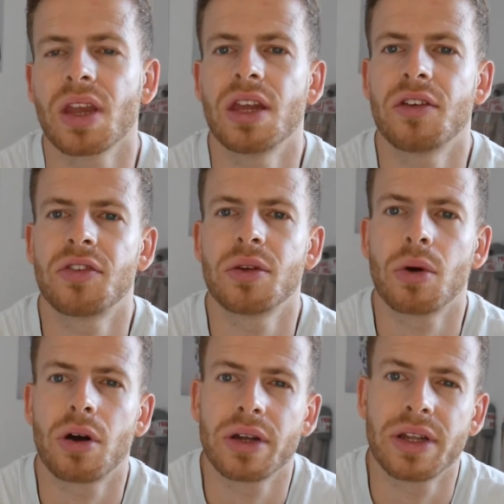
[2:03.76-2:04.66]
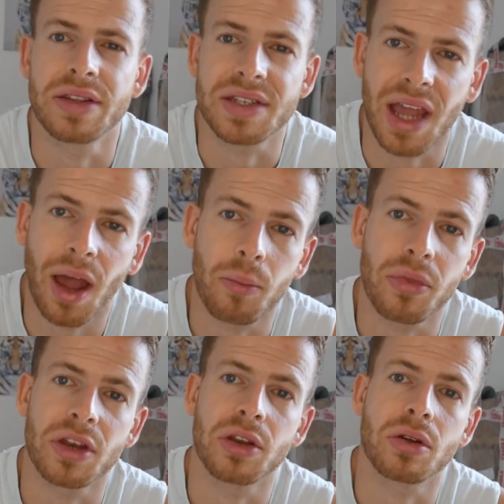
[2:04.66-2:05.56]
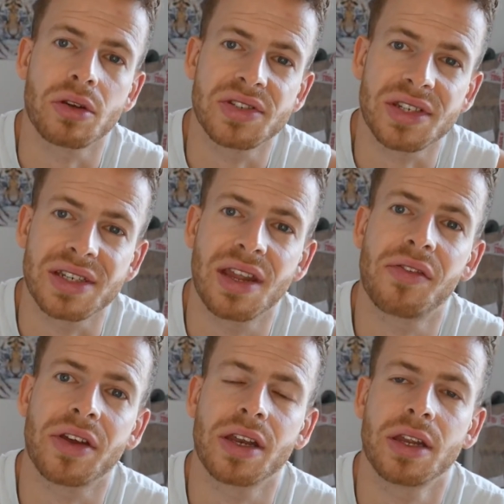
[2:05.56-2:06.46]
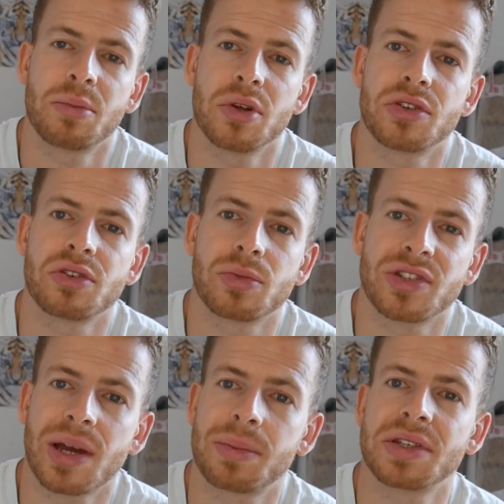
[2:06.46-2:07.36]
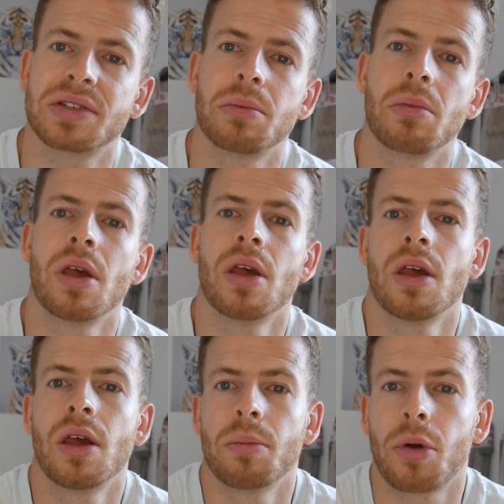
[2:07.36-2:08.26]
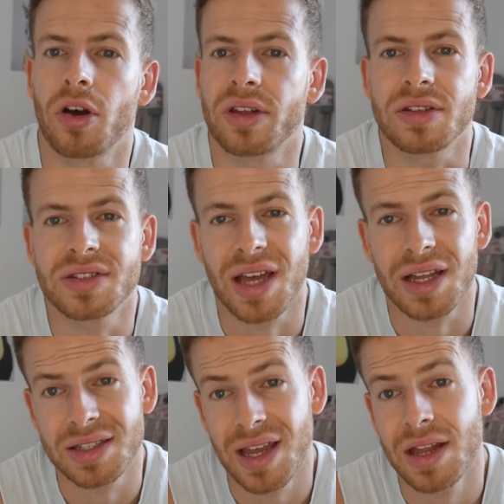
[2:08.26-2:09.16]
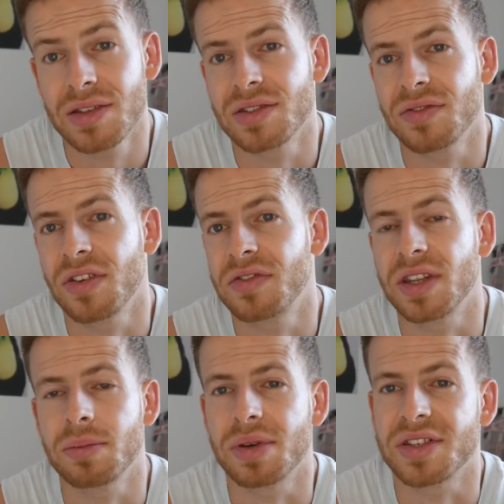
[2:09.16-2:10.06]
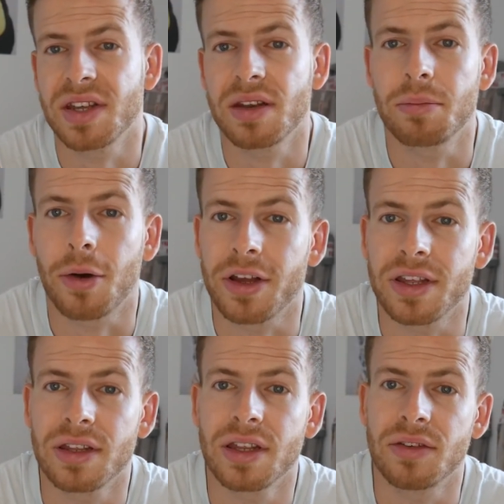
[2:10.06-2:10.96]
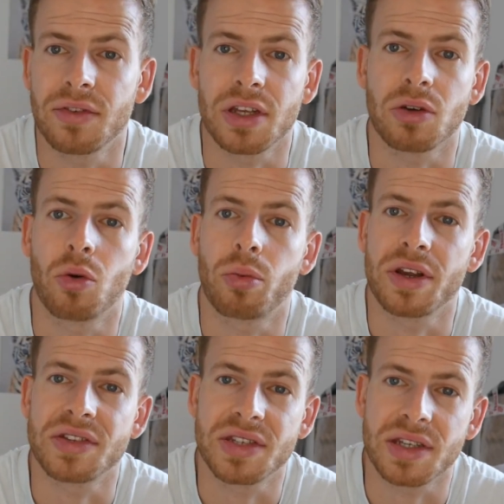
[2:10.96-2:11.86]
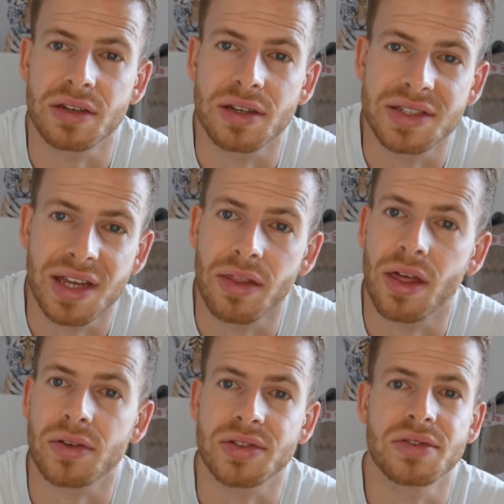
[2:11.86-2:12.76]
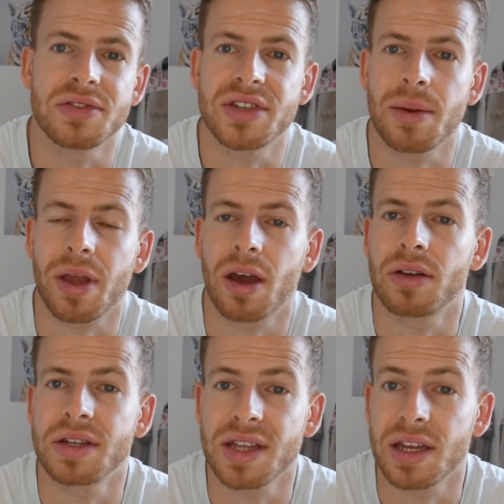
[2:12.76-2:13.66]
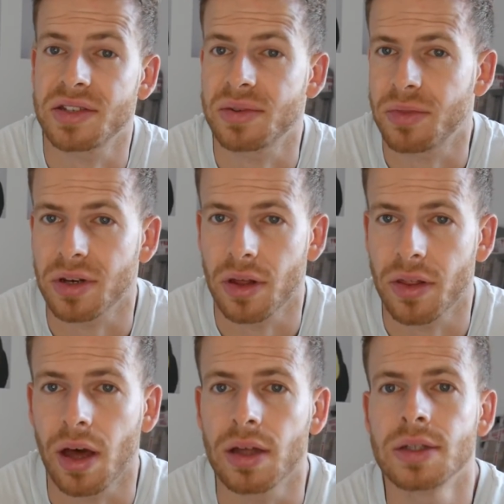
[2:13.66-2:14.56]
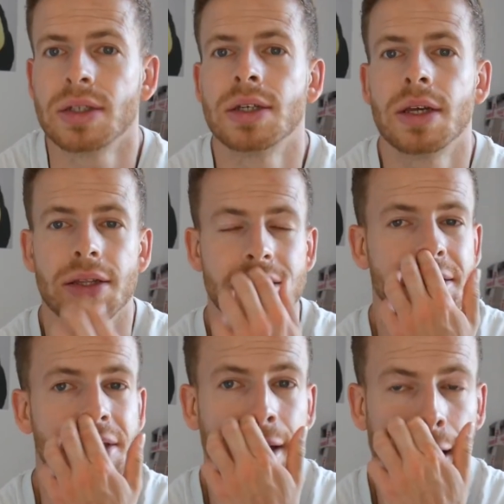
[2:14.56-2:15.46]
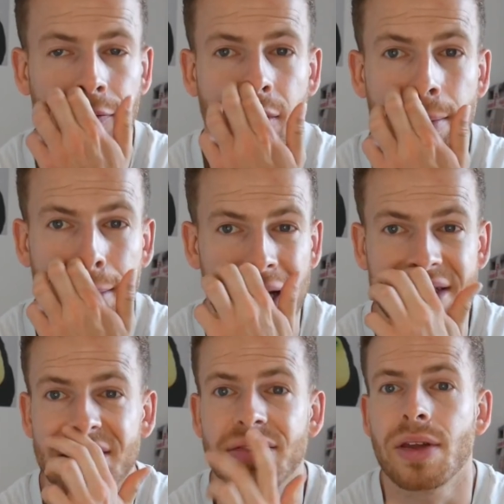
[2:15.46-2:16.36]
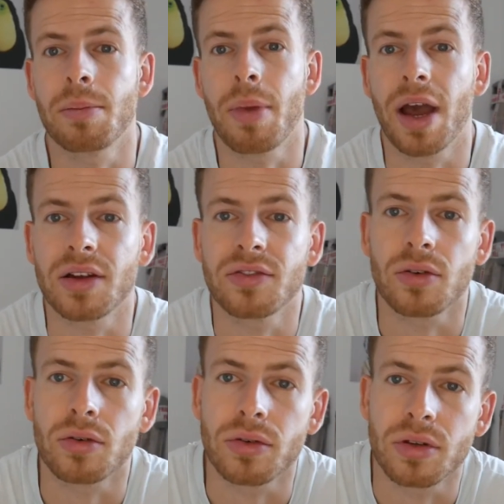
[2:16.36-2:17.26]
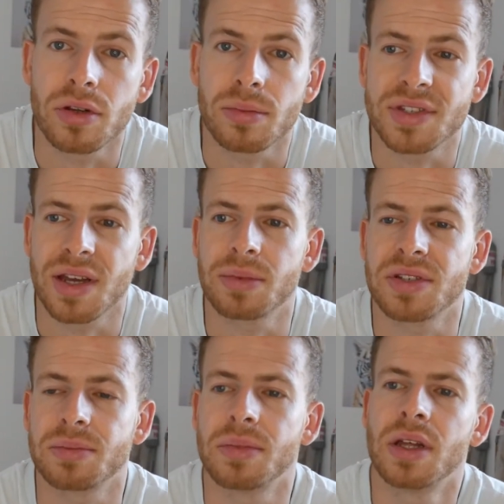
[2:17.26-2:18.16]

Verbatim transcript: If you are in this camp, then you can significantly boost your metabolism by 10 to 15% by even incorporating a 10,000 step count a day, something like that. This is going to have a massive impact on your metabolism.